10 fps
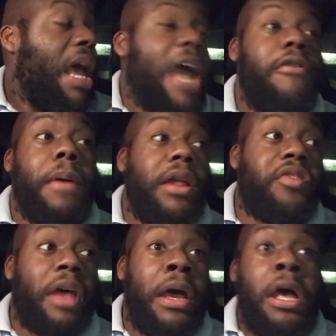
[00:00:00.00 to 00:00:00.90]

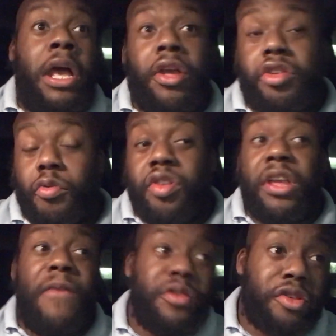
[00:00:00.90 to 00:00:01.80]
Everybody's like, it's the
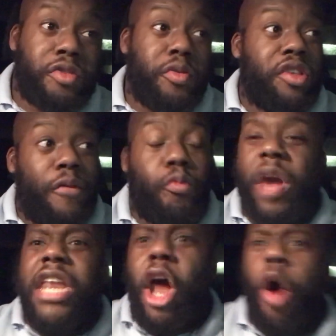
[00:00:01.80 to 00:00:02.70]
receivers, it's the receiver.
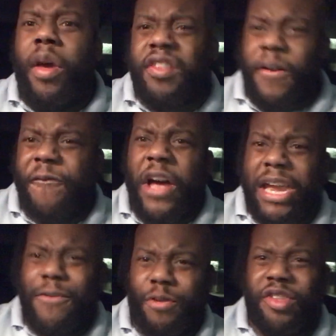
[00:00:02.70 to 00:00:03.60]
We know it's the
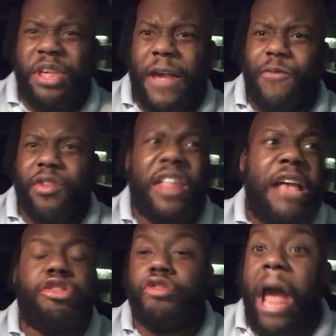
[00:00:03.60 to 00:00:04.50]
fucking receivers. They
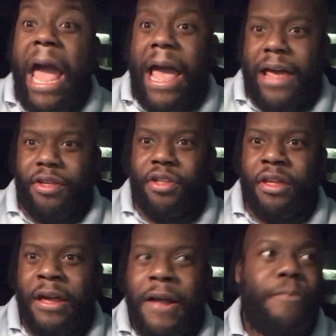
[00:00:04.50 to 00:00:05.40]
trash.